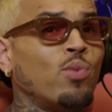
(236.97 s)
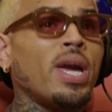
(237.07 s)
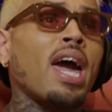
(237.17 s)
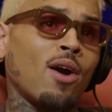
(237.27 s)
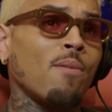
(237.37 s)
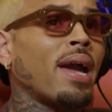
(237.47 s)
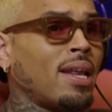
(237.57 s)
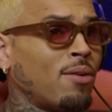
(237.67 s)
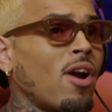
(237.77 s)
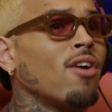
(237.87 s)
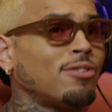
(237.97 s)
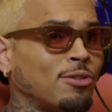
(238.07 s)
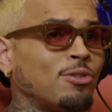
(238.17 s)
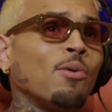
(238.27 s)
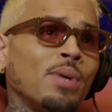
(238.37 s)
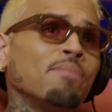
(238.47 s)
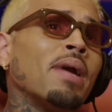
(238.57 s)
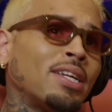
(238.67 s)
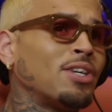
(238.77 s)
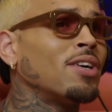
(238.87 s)
We, we got to go back in the rehearsal so we can right,
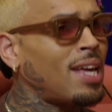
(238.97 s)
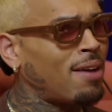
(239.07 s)
make right, sure. Right.